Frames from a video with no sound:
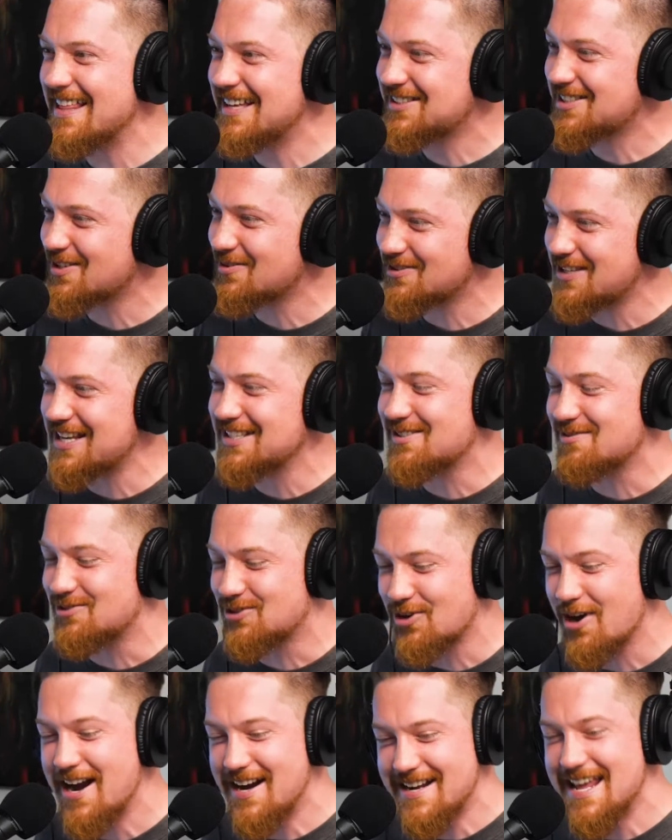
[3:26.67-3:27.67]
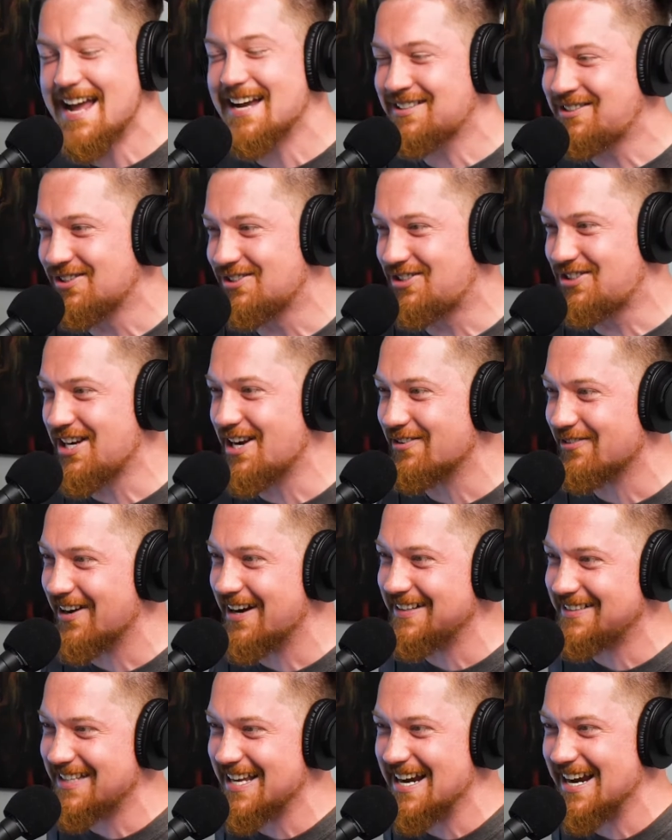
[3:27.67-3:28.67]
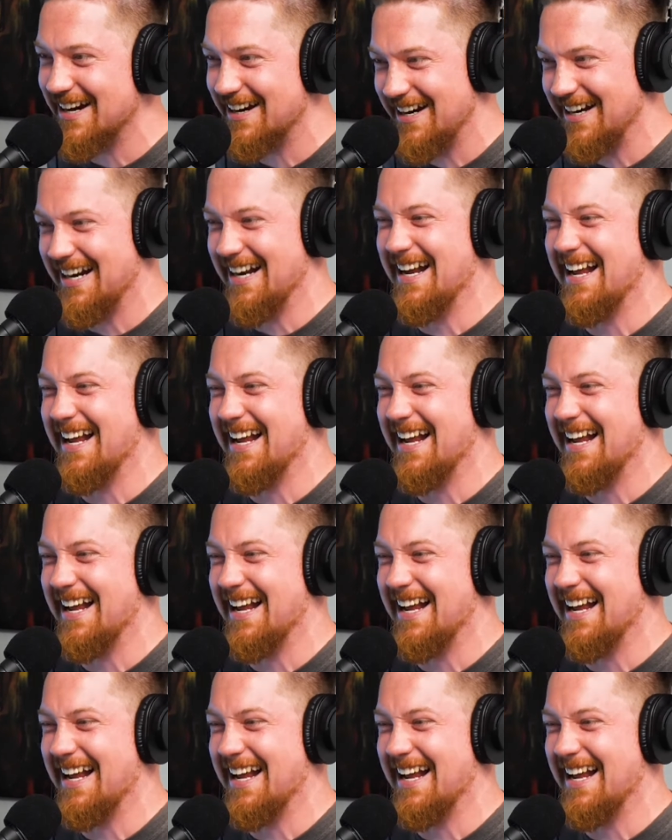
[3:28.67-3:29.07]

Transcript: that's a that's some trained actor shit right yeah. there."